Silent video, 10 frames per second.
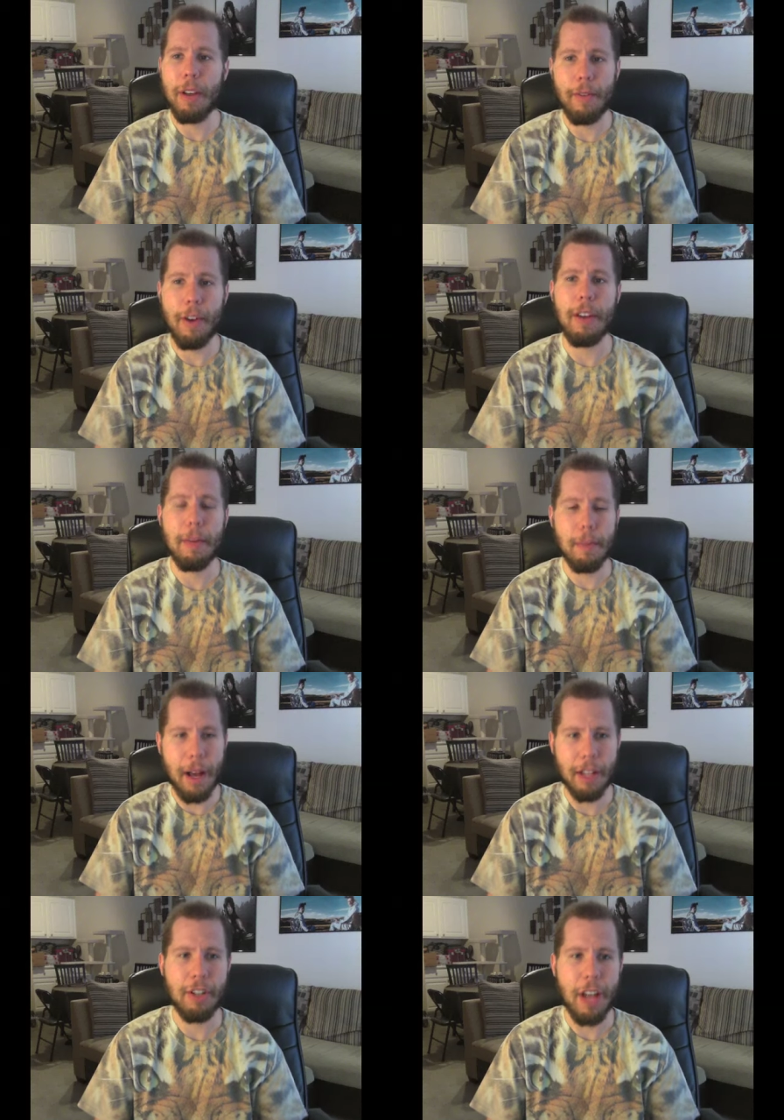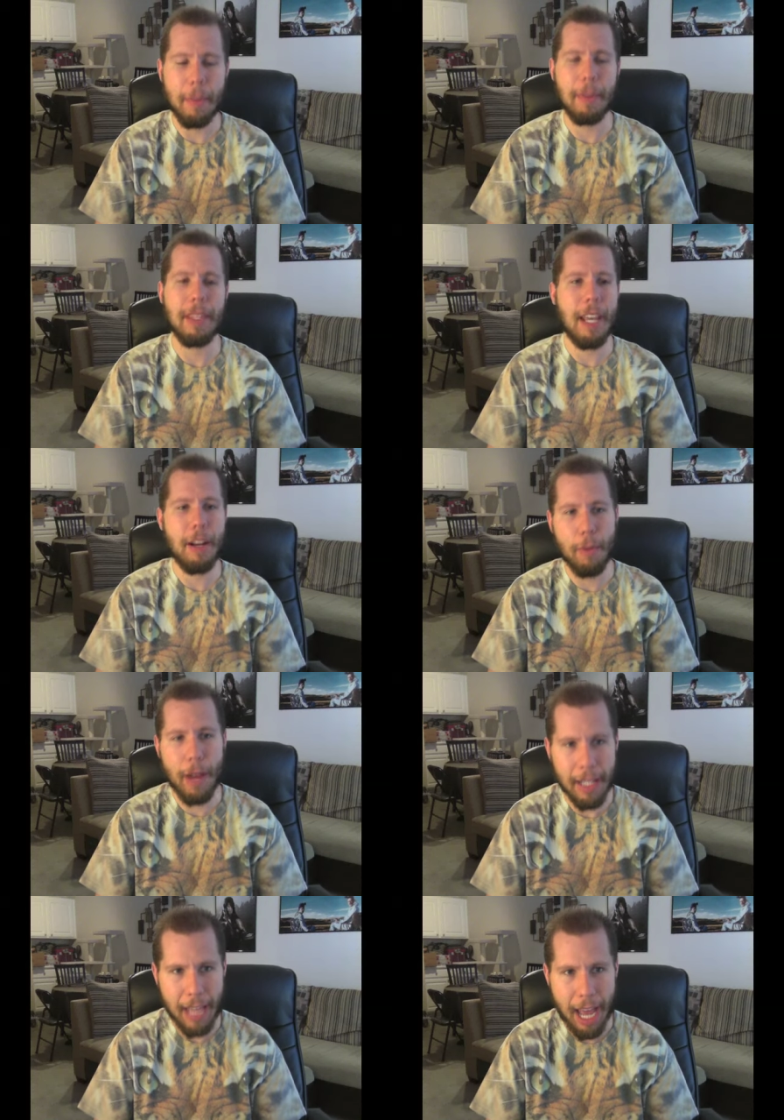very much up in the air
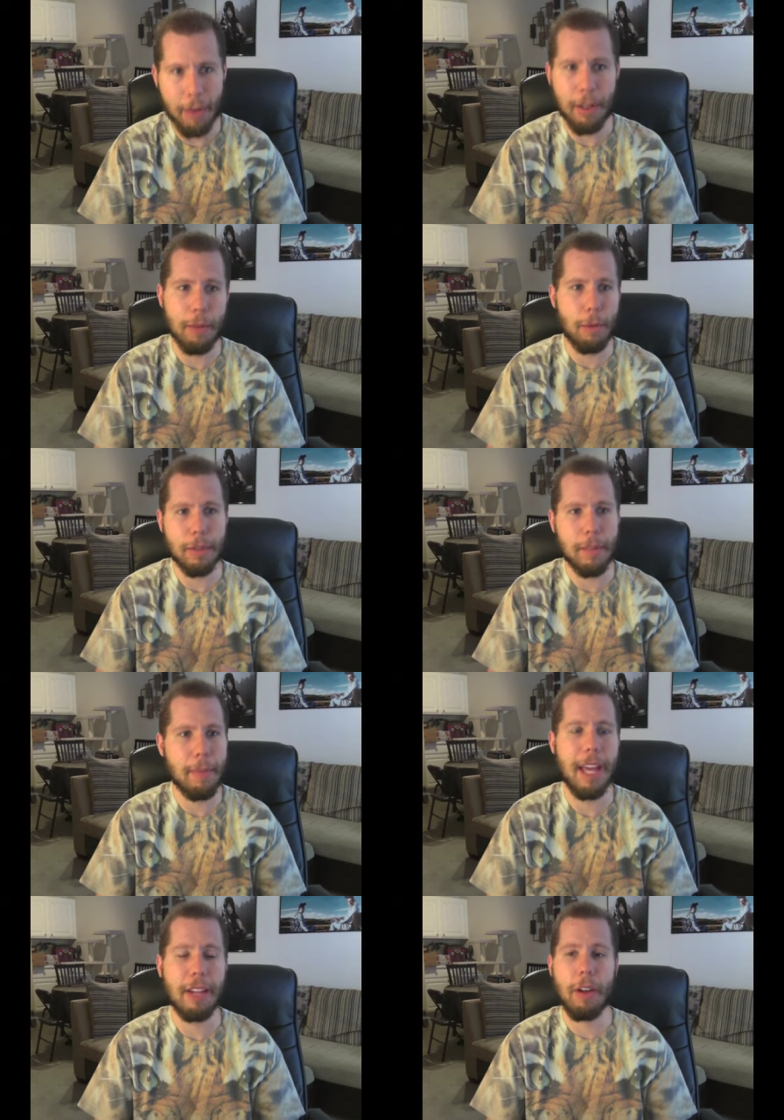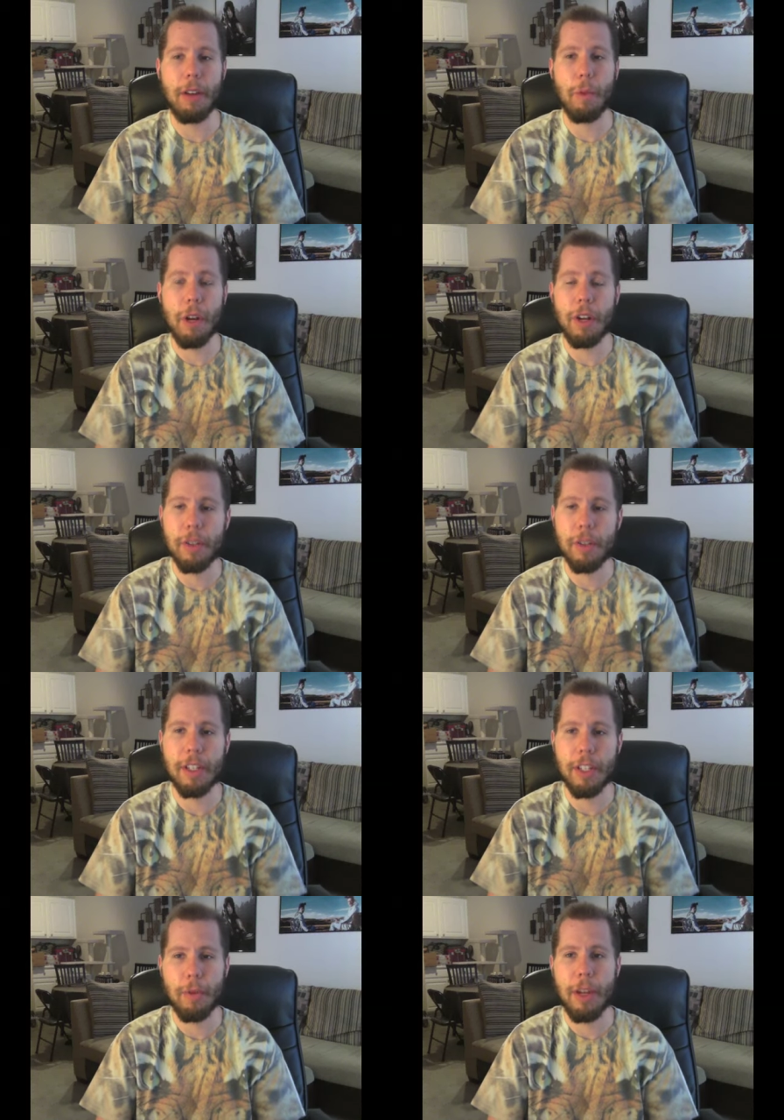right now. It will depend on what her
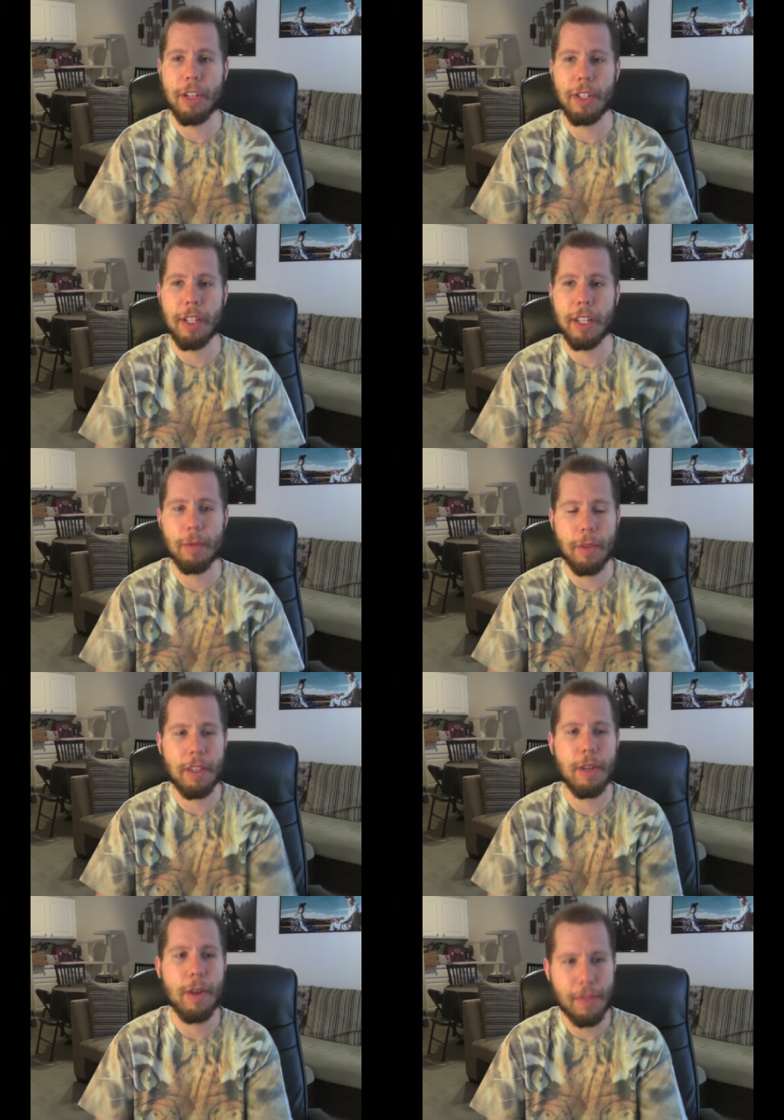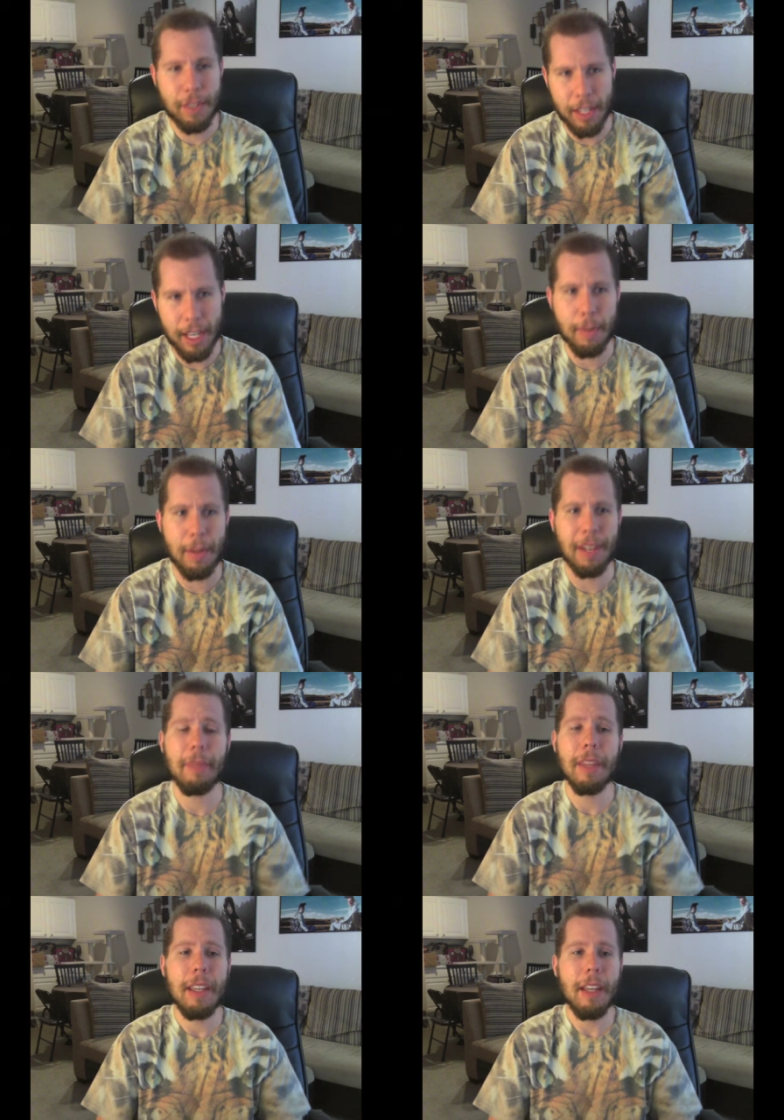situation is with UFC.
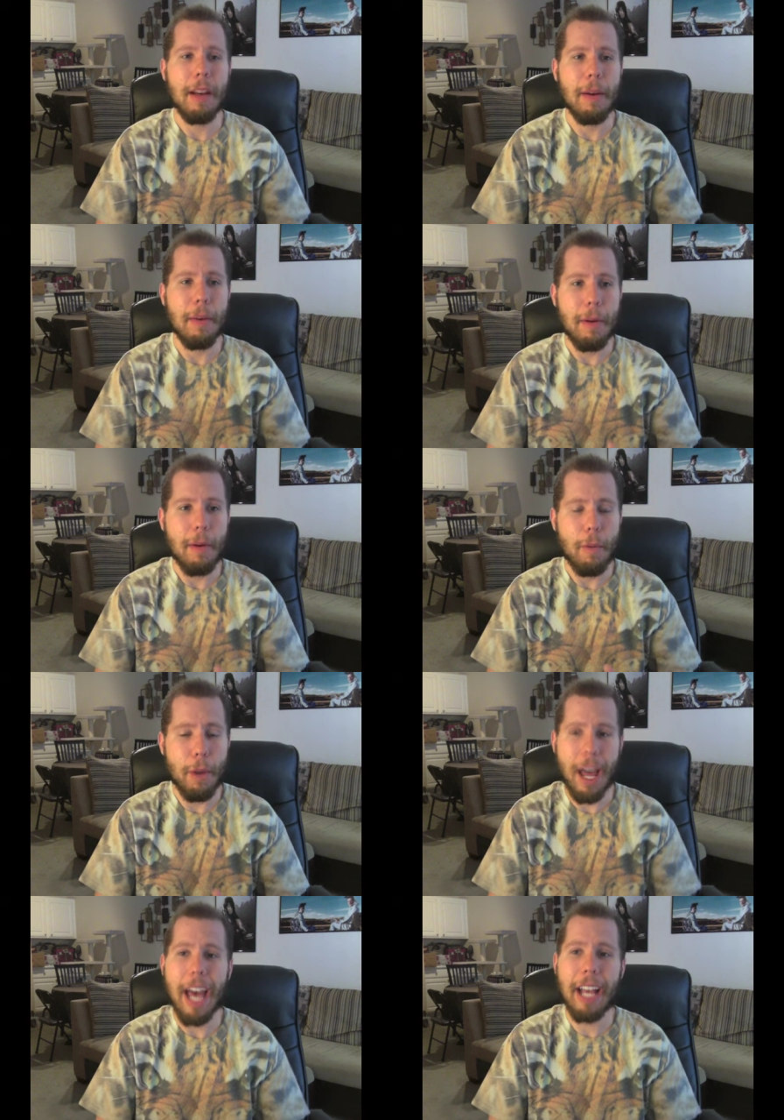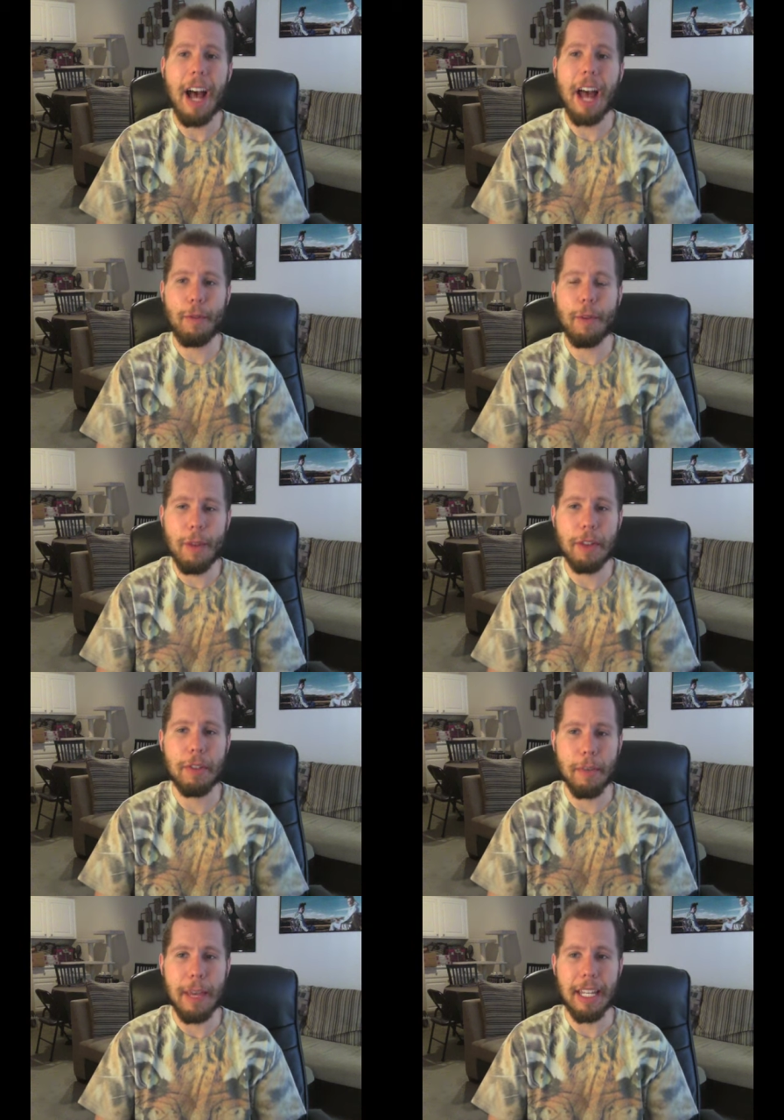But what I got from
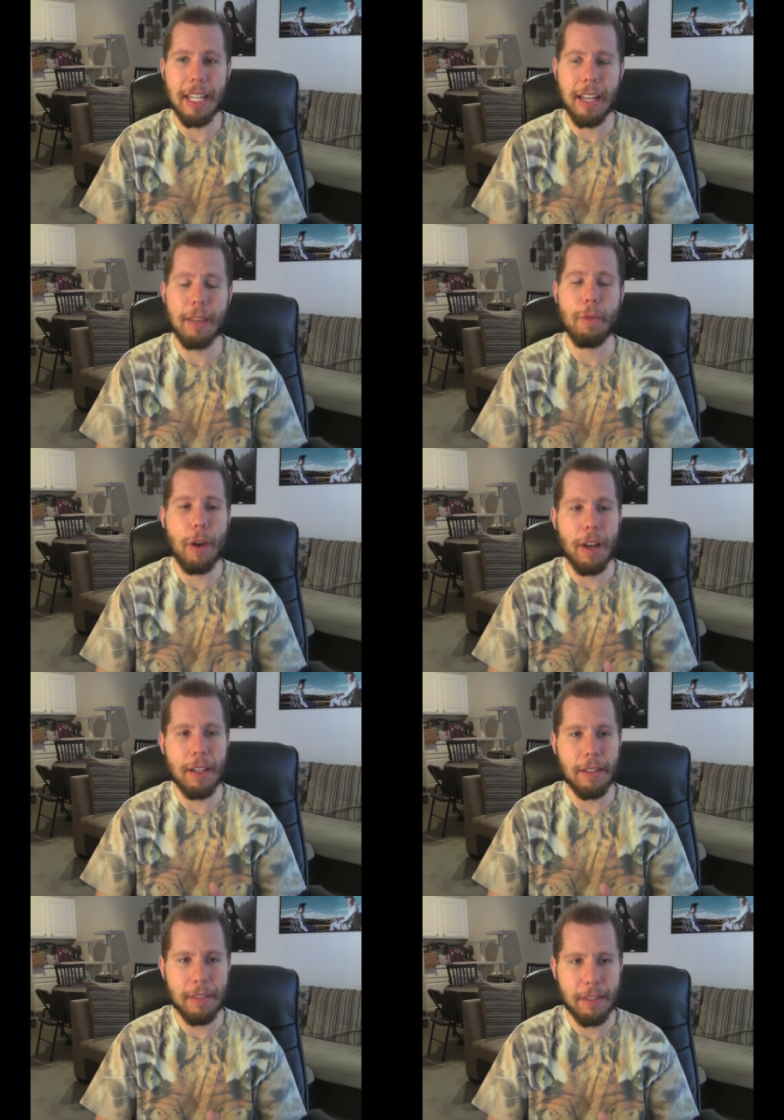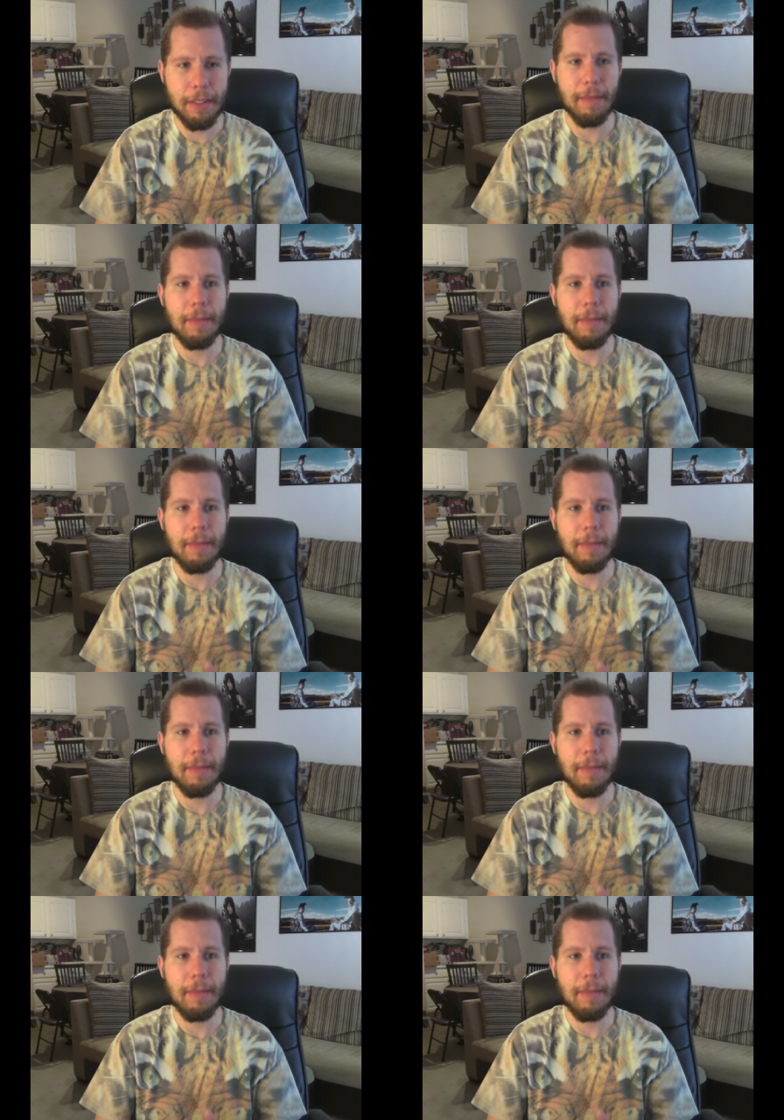WrestleMania was